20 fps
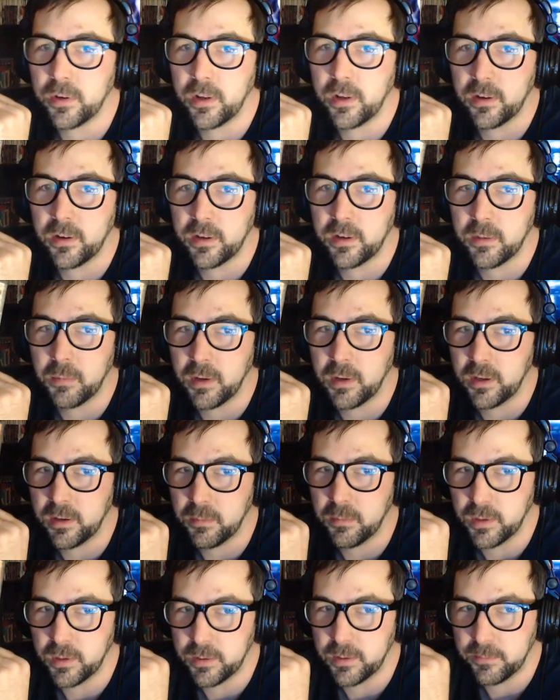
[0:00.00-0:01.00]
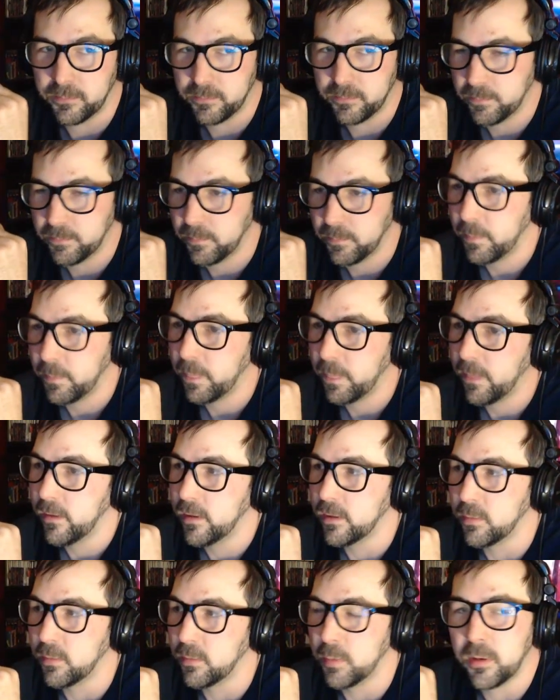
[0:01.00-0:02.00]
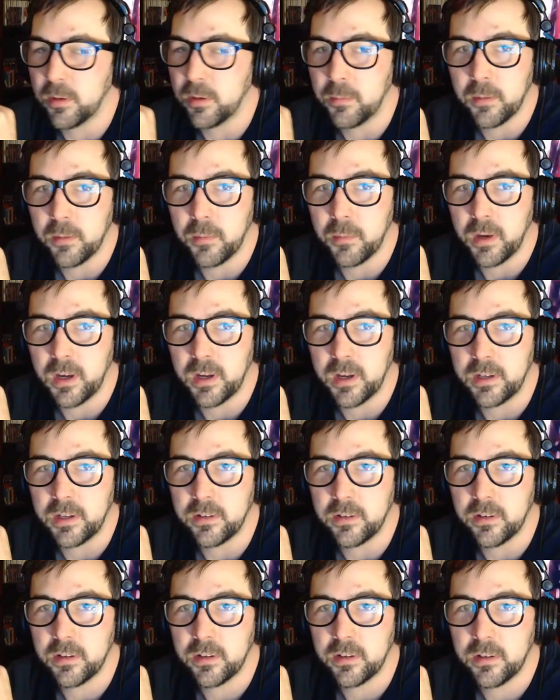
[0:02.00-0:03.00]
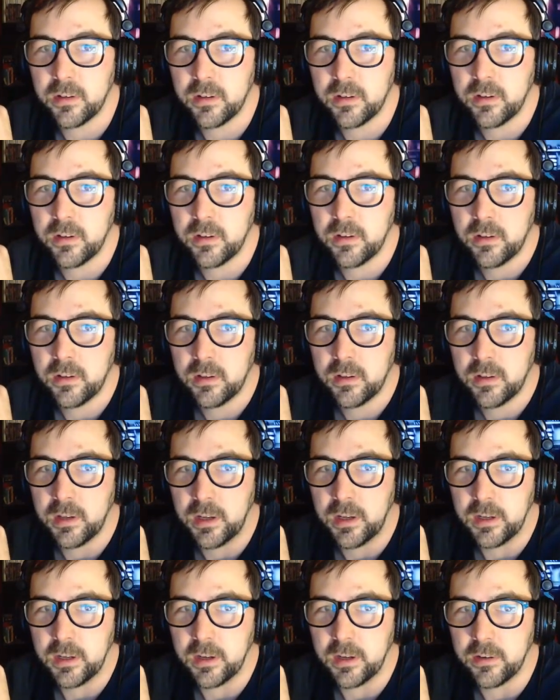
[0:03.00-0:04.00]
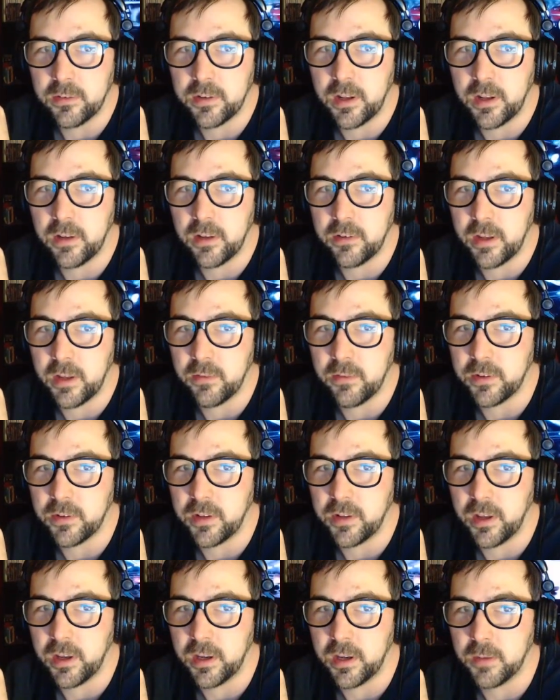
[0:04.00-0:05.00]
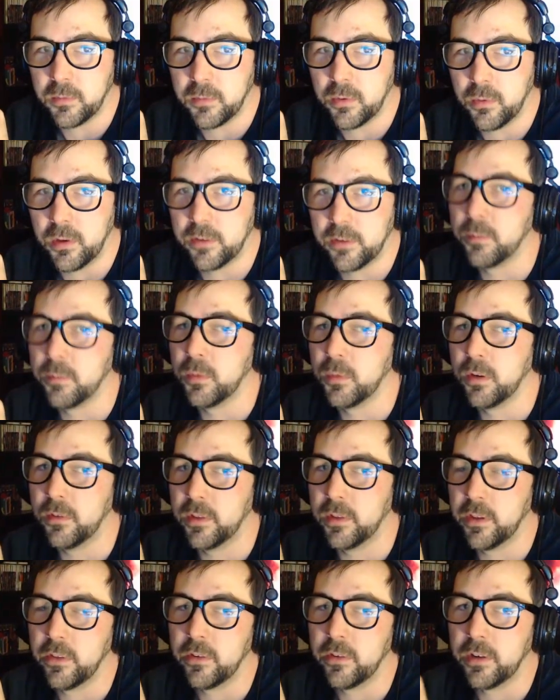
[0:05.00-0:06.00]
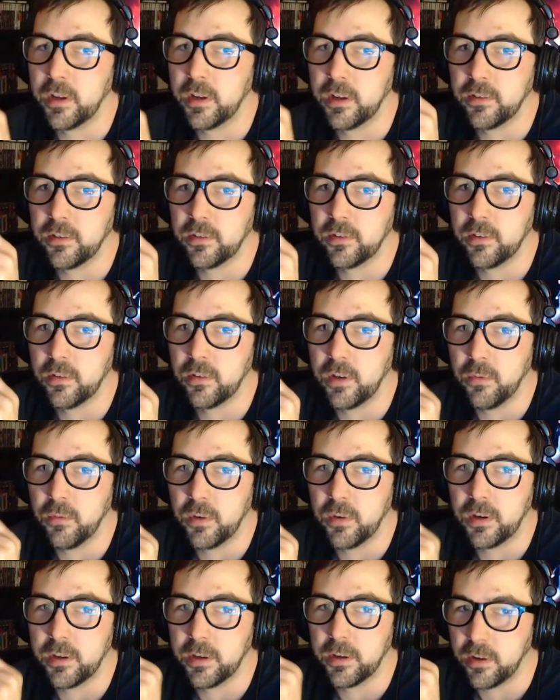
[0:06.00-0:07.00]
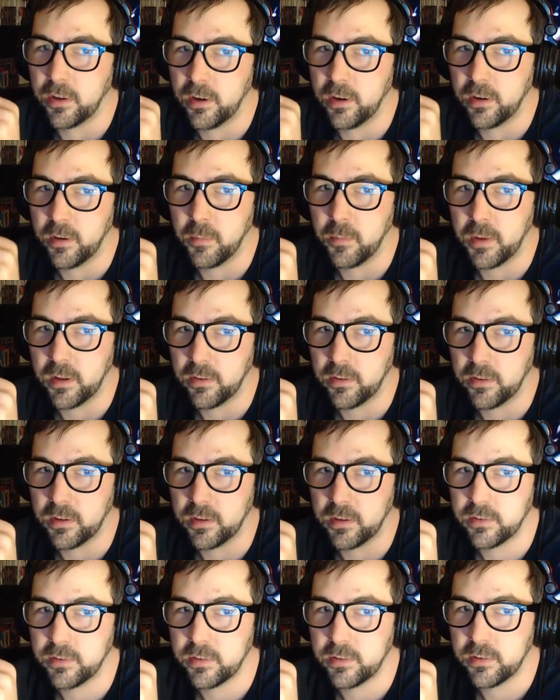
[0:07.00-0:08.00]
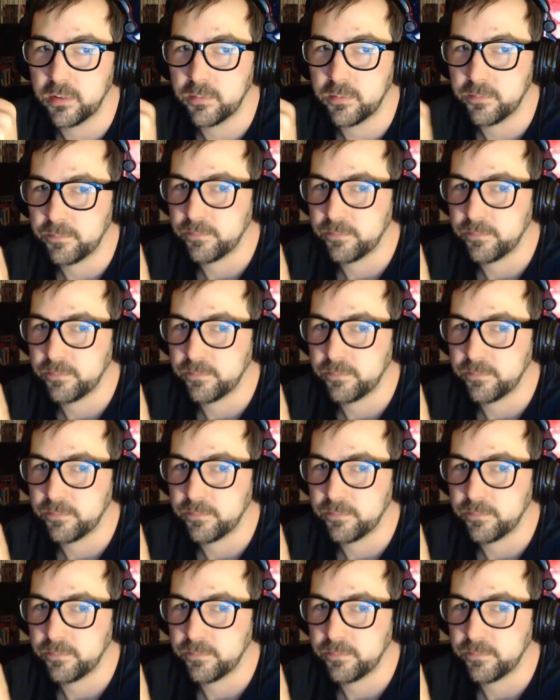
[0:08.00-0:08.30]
talking about it, but it's been on my mind. And I just hadn't had the time to watch a movie the other night. So I wanted to talk about this.